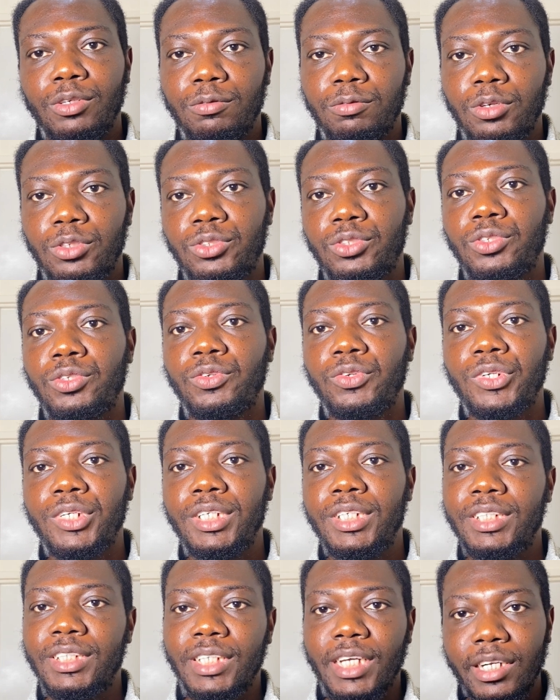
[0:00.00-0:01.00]
your first degree
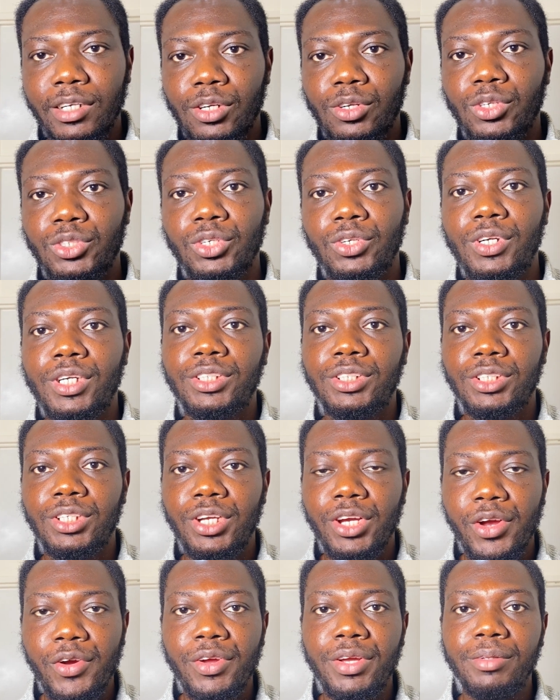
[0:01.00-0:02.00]
in agricultural
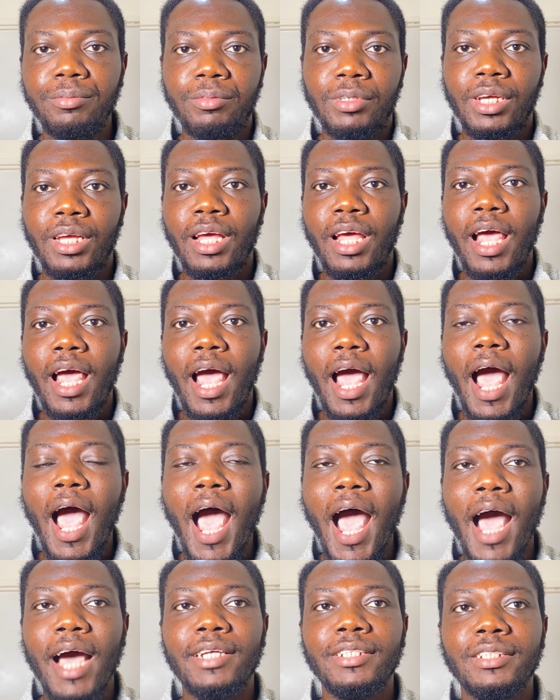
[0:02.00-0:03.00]
engineering
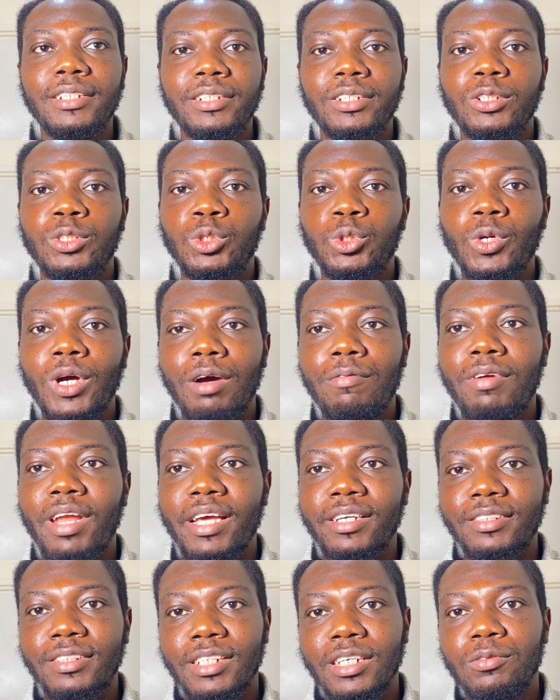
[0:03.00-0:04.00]
and you have
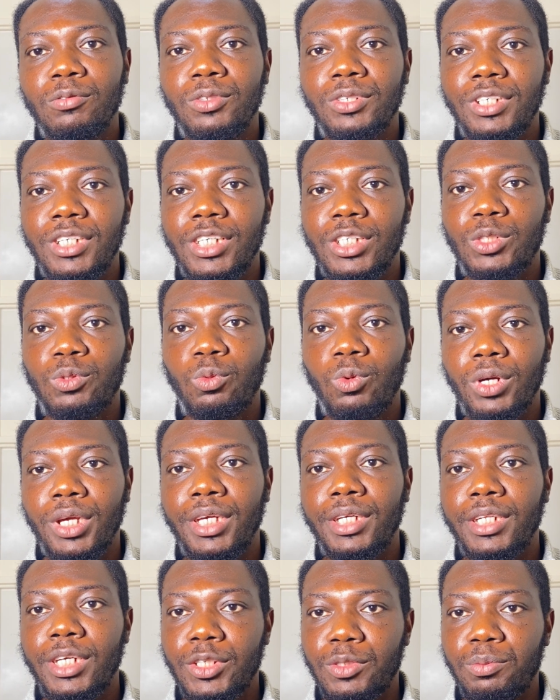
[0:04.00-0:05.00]
like 7 years
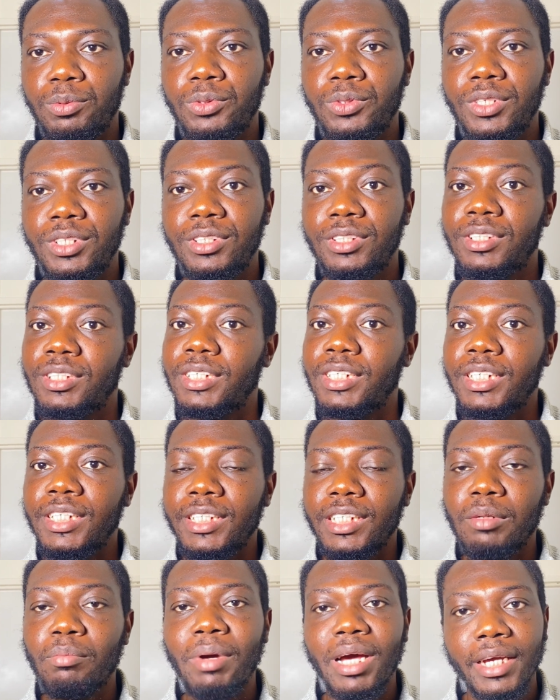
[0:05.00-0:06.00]
working experience
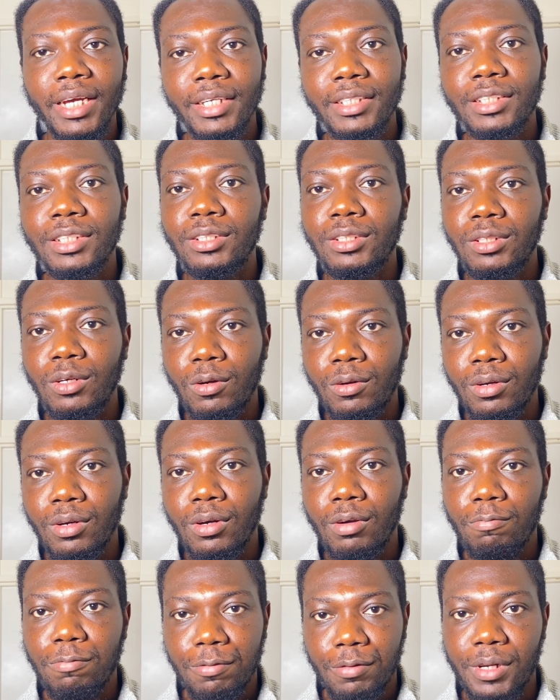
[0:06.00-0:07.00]
in a marketing
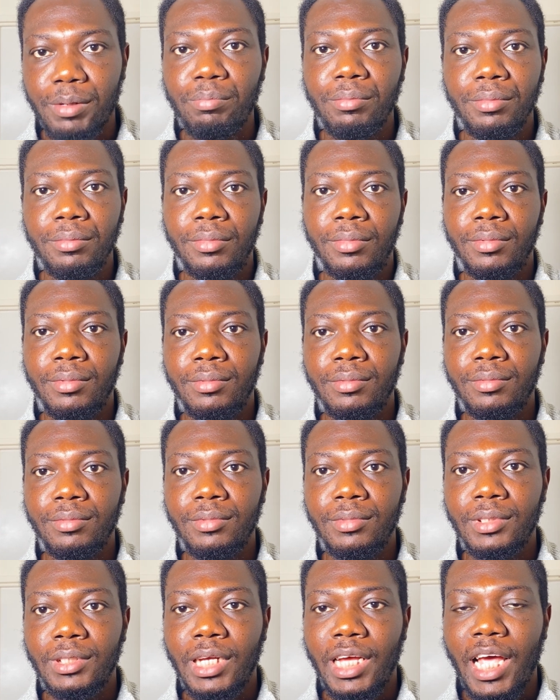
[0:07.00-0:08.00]
firm
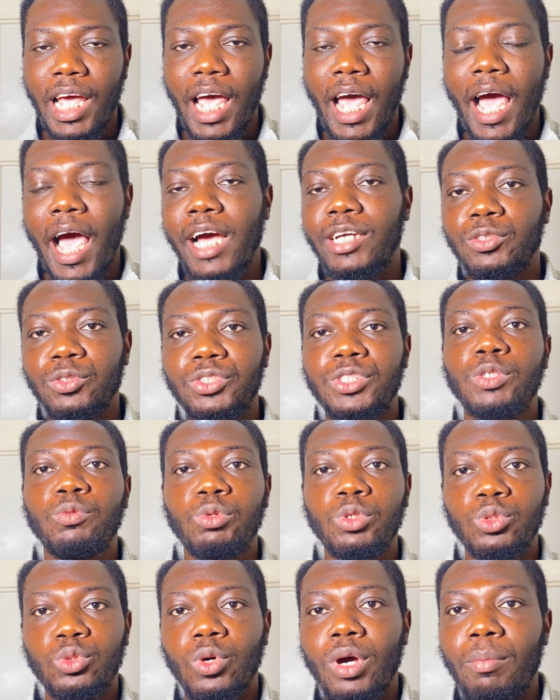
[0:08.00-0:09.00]
and you still
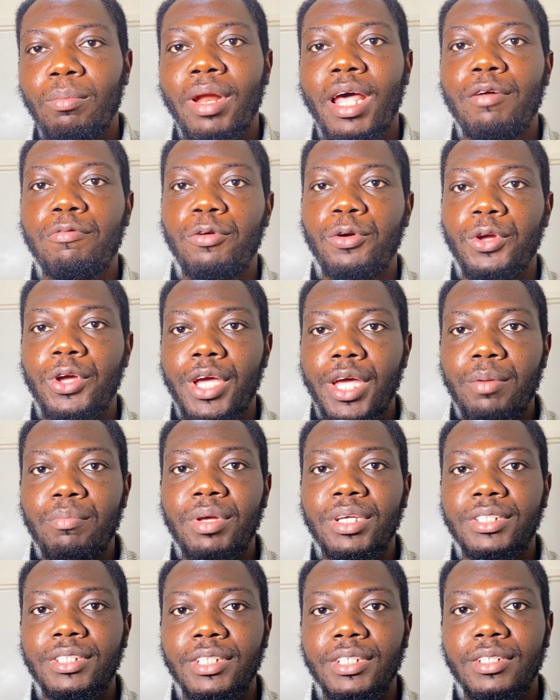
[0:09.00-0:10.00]
want to apply for your
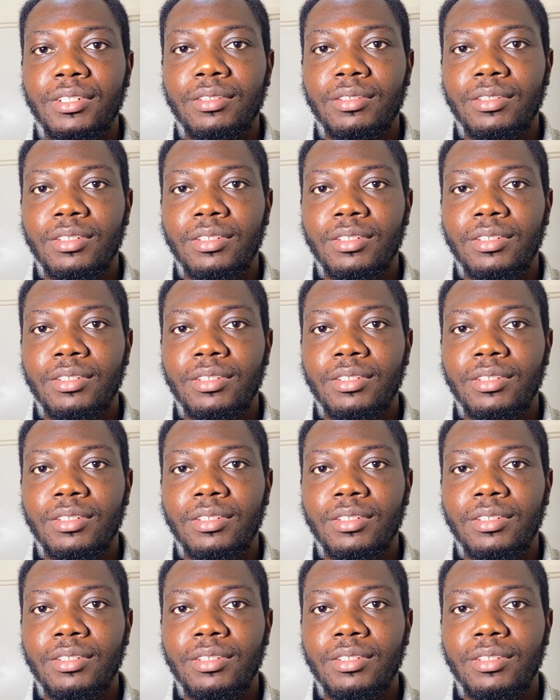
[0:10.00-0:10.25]
MSc.